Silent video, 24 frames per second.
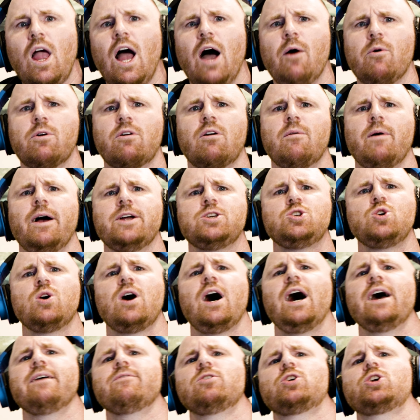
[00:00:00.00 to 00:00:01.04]
I want to remind you,
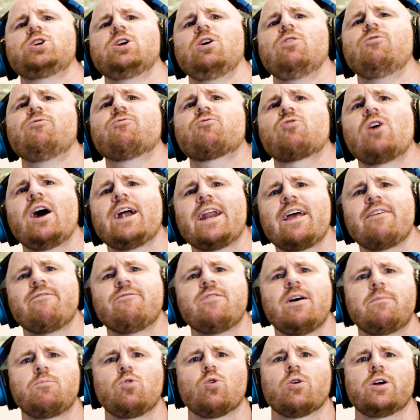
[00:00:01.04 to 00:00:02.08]
I have a show Friday,
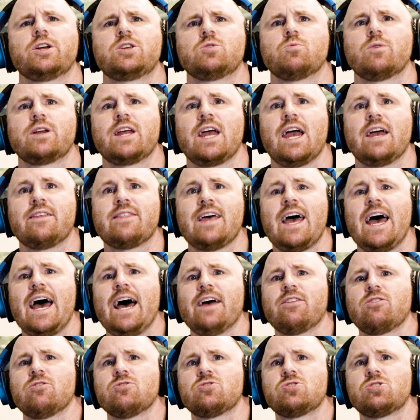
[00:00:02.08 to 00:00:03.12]
February 28th
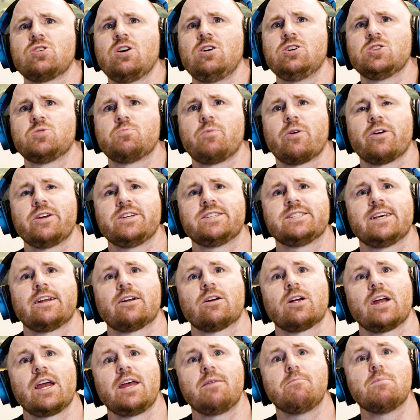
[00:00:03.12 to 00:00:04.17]
at the Salisbury
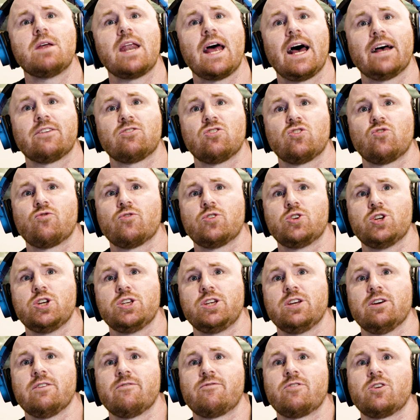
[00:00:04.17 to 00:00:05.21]
Center in Manassas,
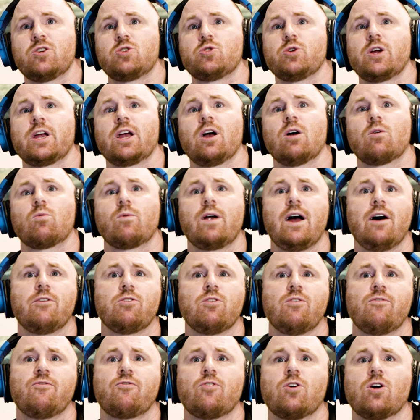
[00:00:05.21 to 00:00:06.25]
Virginia, featuring
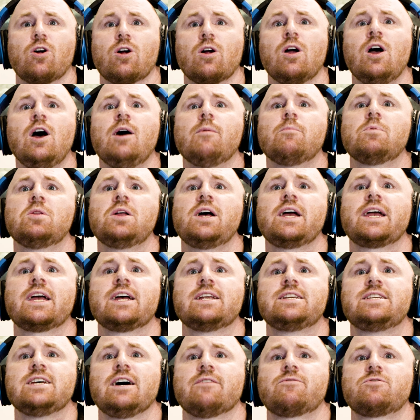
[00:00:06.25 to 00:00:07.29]
Around the Fur
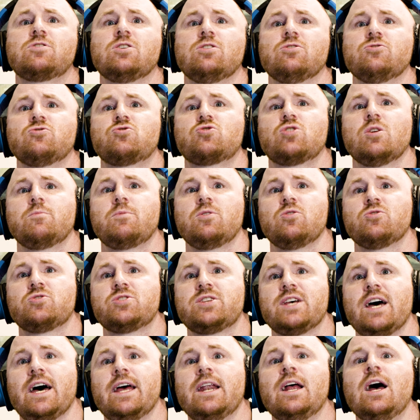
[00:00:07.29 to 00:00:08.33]
playing a Deftones tribute
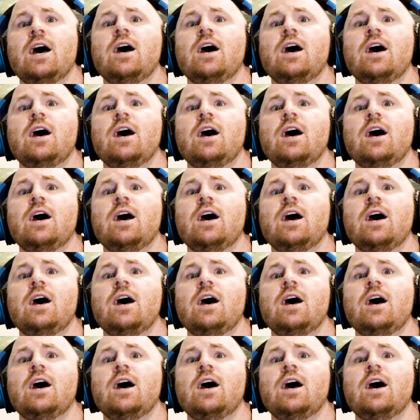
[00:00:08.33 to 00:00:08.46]
set,